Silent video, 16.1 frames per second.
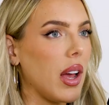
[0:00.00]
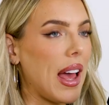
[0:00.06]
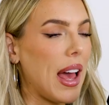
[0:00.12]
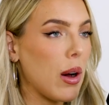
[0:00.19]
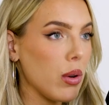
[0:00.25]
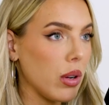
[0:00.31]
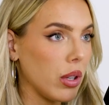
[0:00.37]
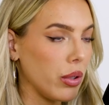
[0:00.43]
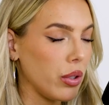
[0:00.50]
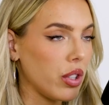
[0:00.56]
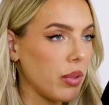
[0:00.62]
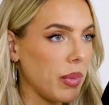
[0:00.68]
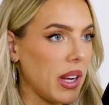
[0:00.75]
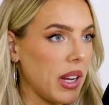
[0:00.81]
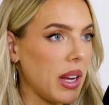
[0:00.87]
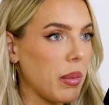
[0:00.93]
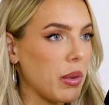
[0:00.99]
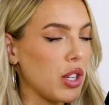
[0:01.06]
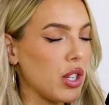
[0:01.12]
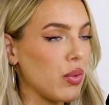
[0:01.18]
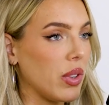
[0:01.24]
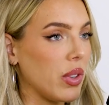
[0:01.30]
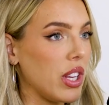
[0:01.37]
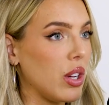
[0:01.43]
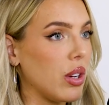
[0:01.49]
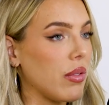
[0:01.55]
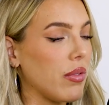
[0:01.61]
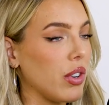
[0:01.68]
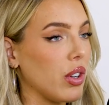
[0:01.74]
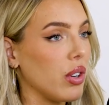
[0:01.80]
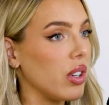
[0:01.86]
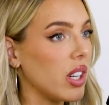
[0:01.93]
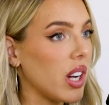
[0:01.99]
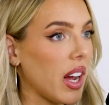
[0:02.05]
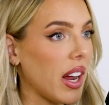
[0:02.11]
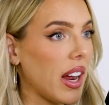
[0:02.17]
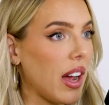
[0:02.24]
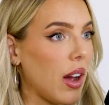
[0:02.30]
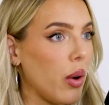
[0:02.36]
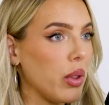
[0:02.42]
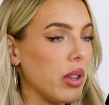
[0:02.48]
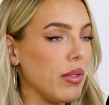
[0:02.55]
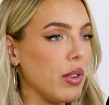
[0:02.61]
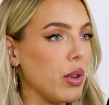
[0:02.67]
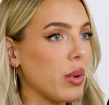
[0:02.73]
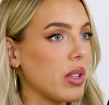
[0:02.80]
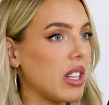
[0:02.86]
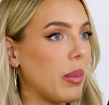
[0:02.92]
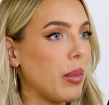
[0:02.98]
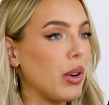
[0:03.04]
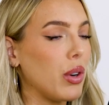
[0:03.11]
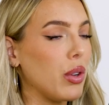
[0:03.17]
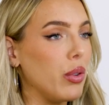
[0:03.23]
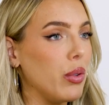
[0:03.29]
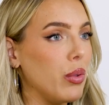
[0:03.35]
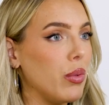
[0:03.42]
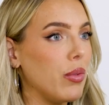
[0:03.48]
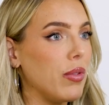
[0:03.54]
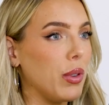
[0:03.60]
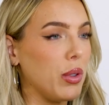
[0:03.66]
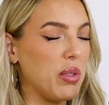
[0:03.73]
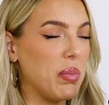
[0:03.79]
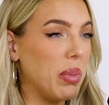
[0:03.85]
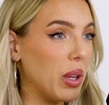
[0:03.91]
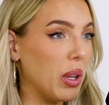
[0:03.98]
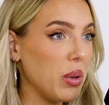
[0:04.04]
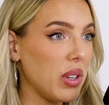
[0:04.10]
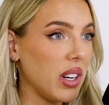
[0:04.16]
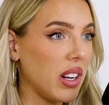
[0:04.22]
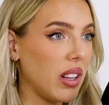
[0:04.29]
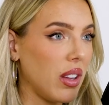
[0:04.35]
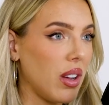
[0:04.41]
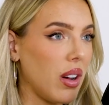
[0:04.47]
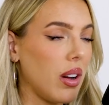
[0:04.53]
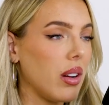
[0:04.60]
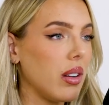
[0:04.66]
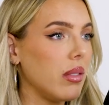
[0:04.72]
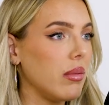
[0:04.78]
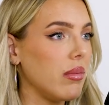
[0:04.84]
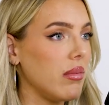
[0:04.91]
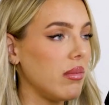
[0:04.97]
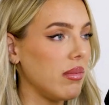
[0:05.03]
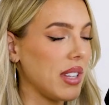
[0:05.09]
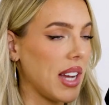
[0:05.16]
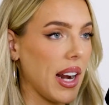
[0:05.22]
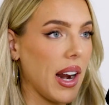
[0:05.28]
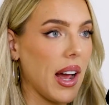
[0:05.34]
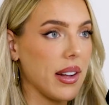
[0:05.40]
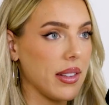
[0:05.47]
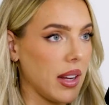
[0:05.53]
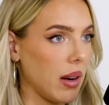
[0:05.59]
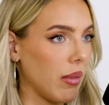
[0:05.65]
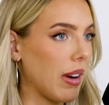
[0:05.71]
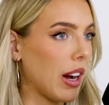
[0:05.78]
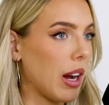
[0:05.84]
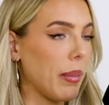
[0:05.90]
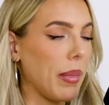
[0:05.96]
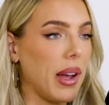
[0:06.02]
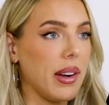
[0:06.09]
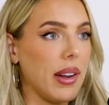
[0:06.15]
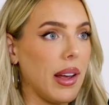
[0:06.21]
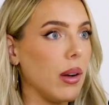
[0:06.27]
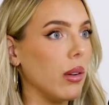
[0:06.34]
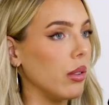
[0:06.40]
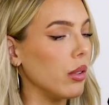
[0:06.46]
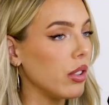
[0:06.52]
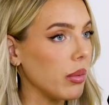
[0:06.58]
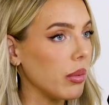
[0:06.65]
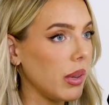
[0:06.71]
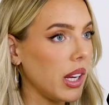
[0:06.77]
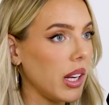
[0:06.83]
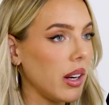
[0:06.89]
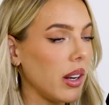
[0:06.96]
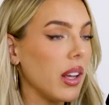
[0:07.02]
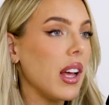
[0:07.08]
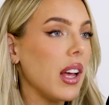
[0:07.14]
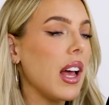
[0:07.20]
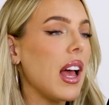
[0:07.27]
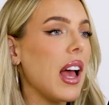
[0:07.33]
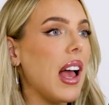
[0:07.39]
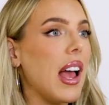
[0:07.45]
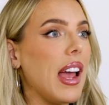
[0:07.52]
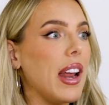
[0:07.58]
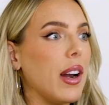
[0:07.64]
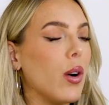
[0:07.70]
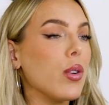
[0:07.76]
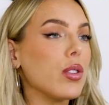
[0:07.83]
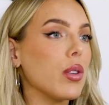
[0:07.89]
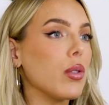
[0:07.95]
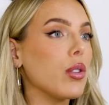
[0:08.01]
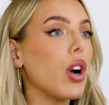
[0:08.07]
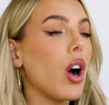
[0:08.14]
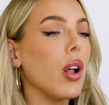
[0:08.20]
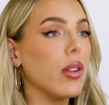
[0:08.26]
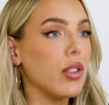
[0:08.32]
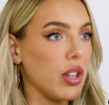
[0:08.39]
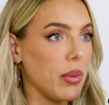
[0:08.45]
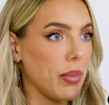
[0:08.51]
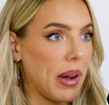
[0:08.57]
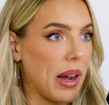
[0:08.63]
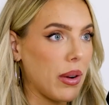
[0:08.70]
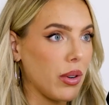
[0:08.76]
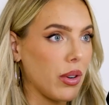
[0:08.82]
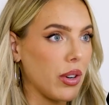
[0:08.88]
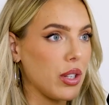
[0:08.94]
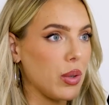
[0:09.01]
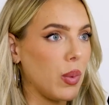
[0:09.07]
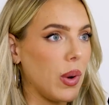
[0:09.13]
L-glutamine, which is really good for your gut health. If you are someone who feels bloated a lot, 10 out of 10 recommend L-glutamine, and also collagen powder as